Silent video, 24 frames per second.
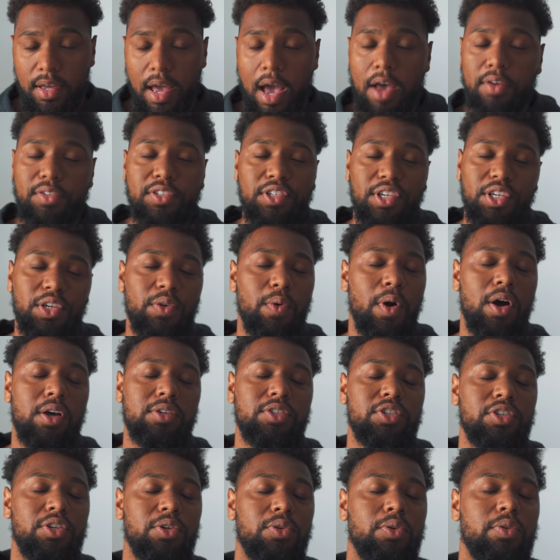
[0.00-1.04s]
I'll see you all
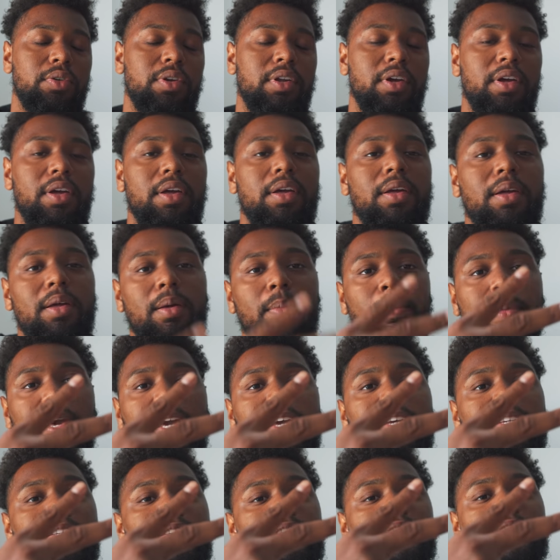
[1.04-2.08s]
soon.
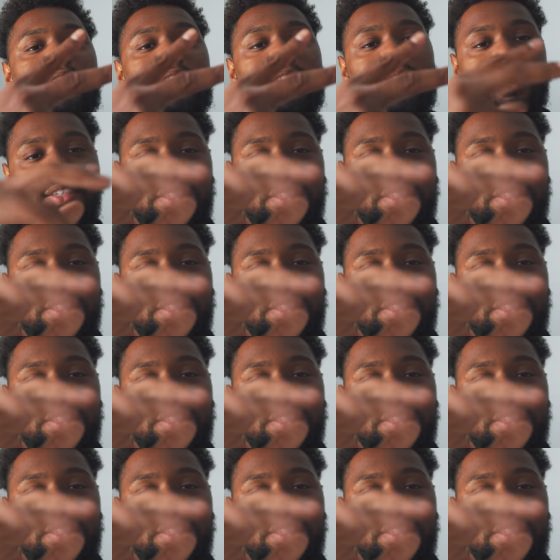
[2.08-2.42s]
Peace.